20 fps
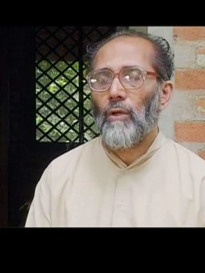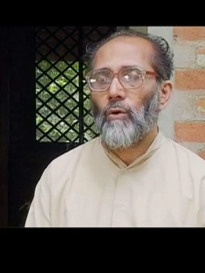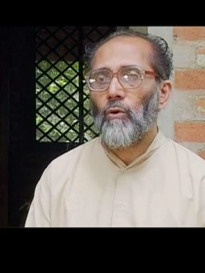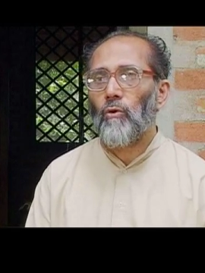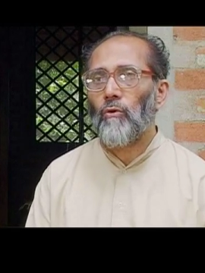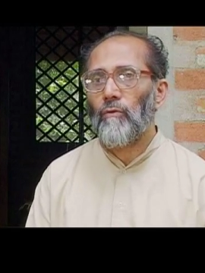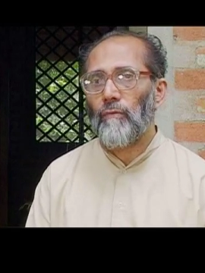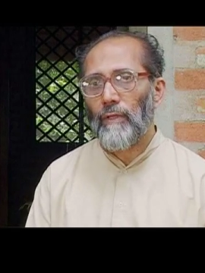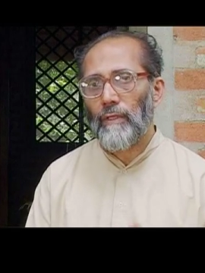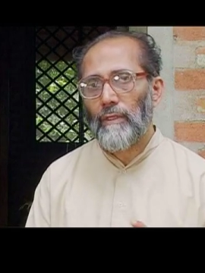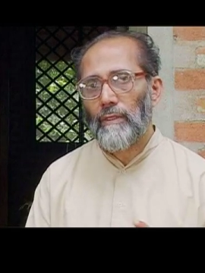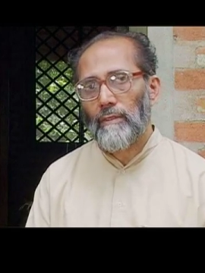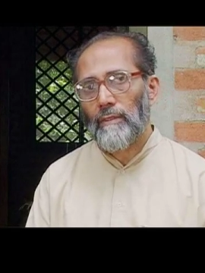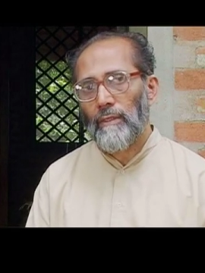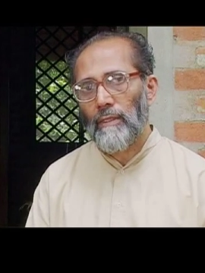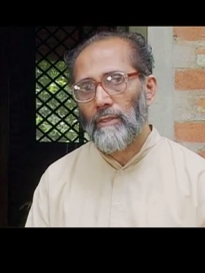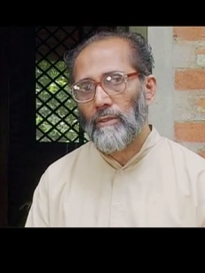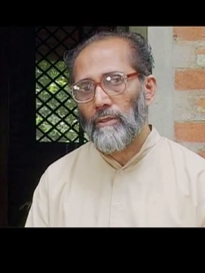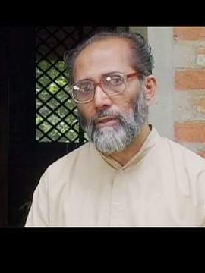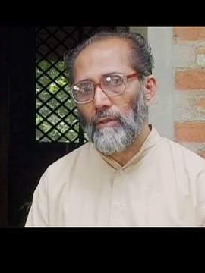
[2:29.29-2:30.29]
Over the
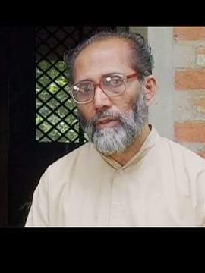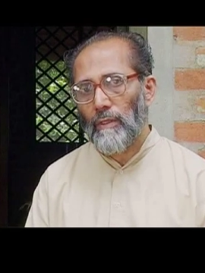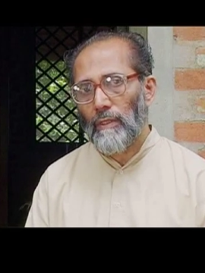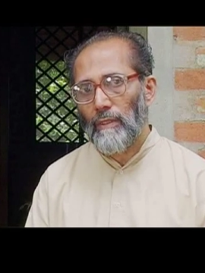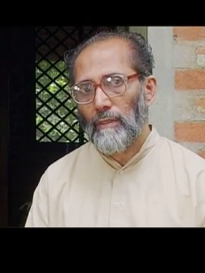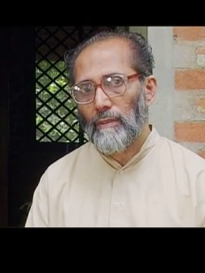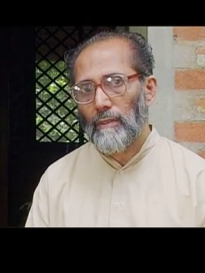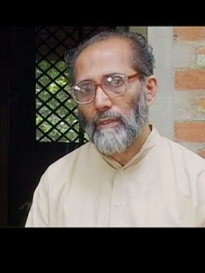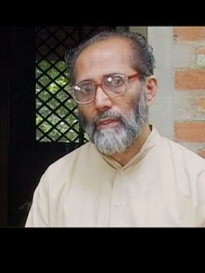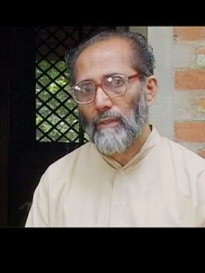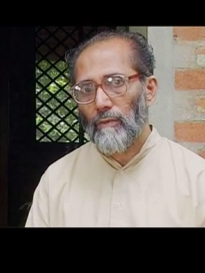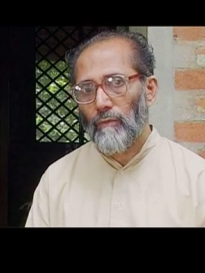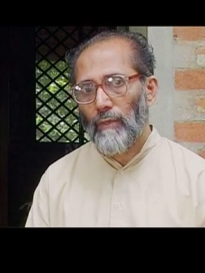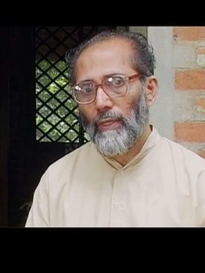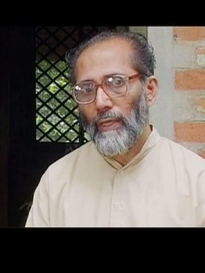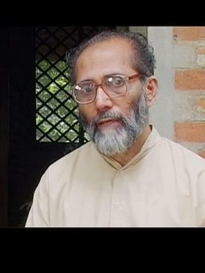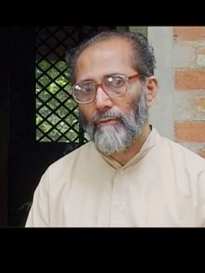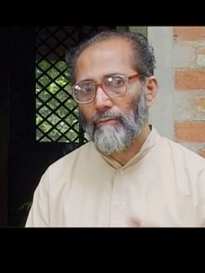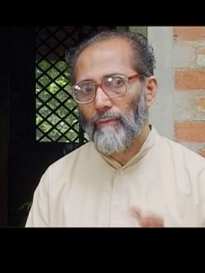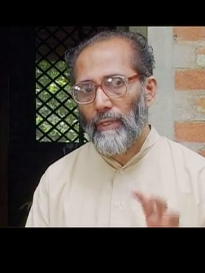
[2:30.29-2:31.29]
centuries, we
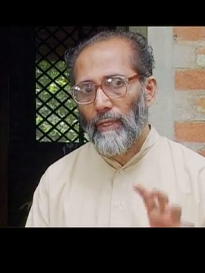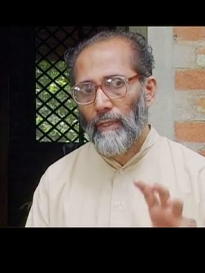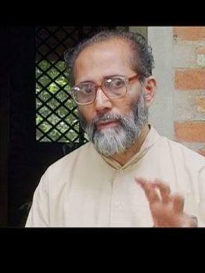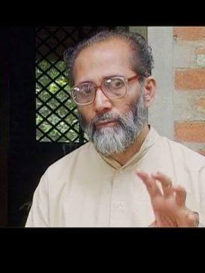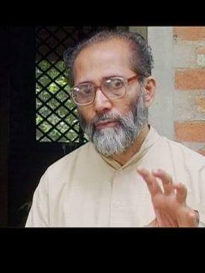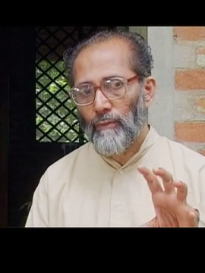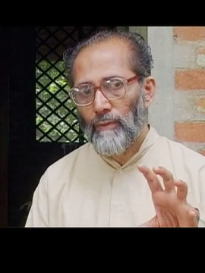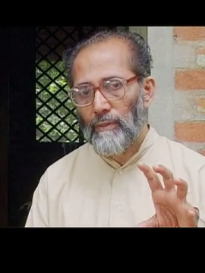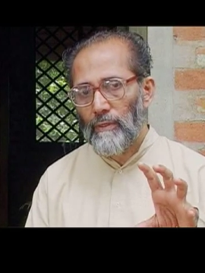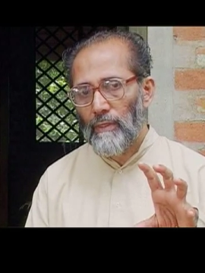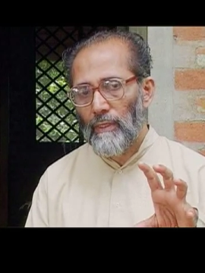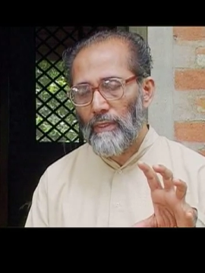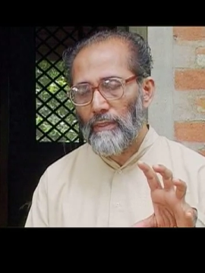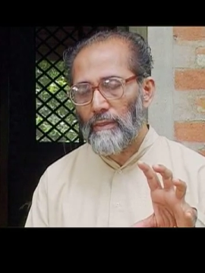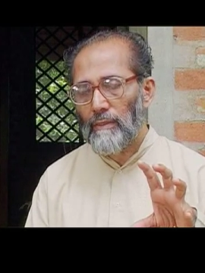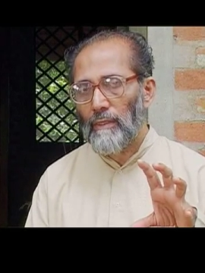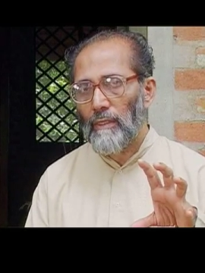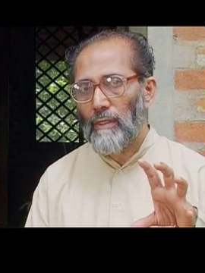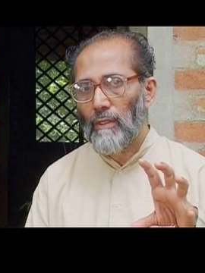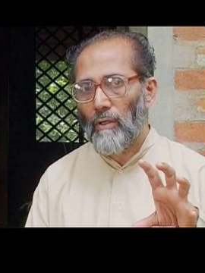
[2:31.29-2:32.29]
have been
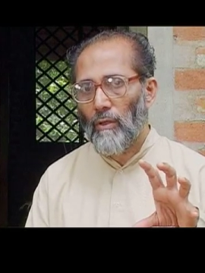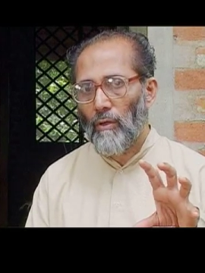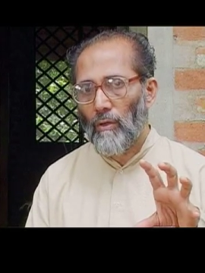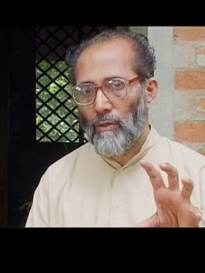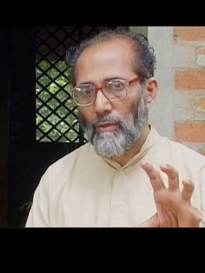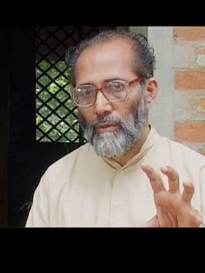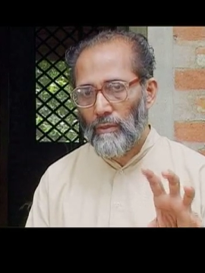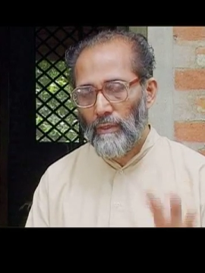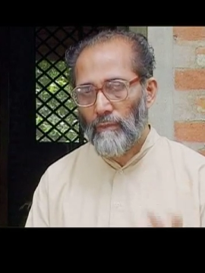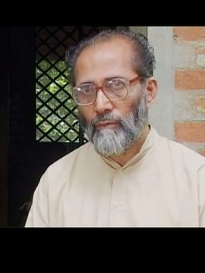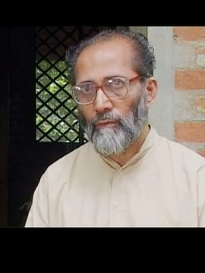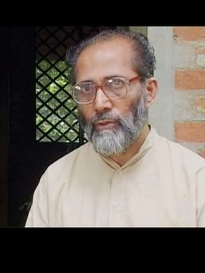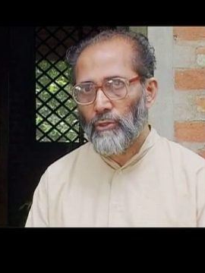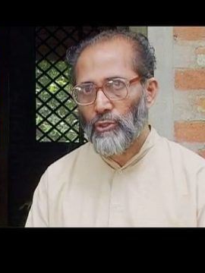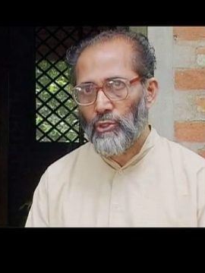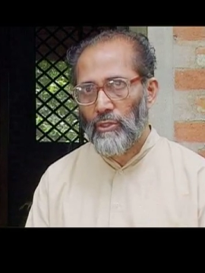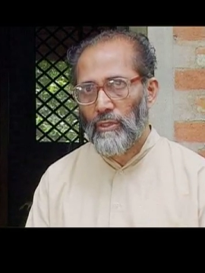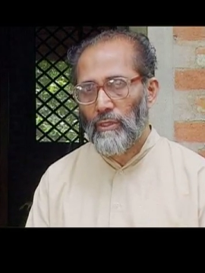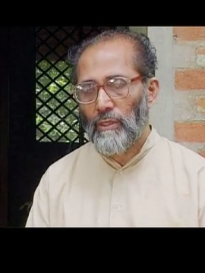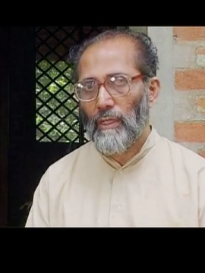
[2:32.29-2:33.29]
emphasizing on
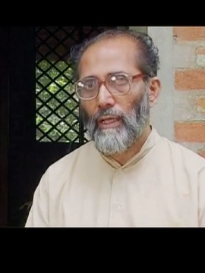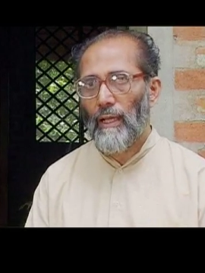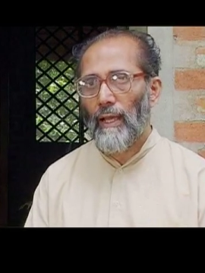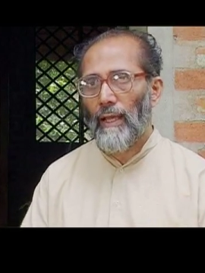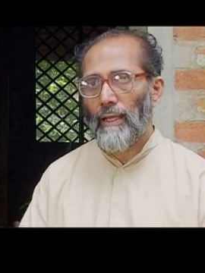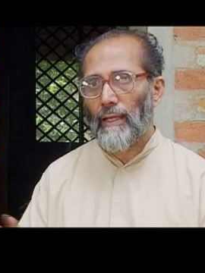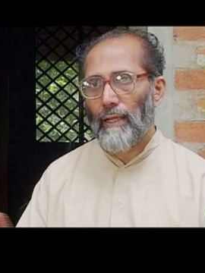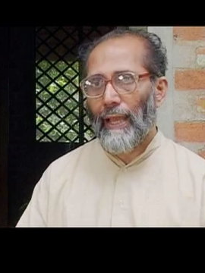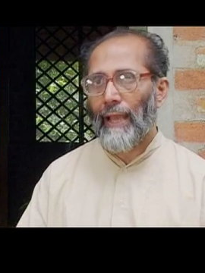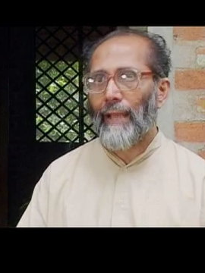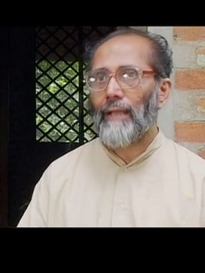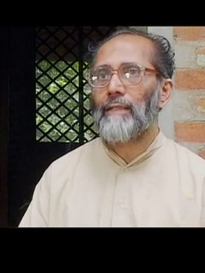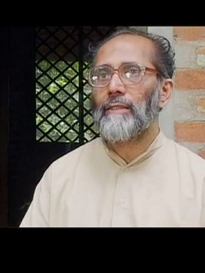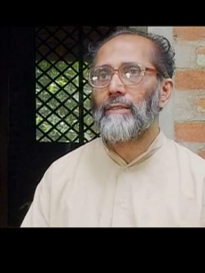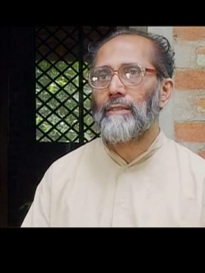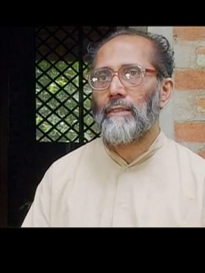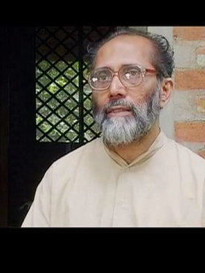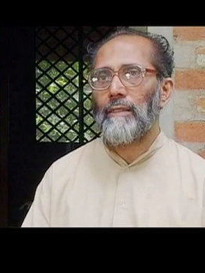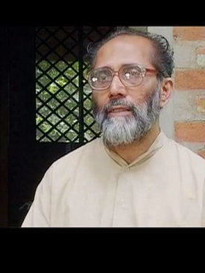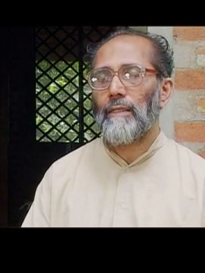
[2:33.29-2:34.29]
devotion and
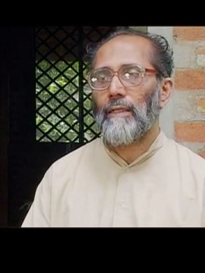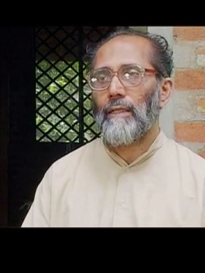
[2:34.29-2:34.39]
action,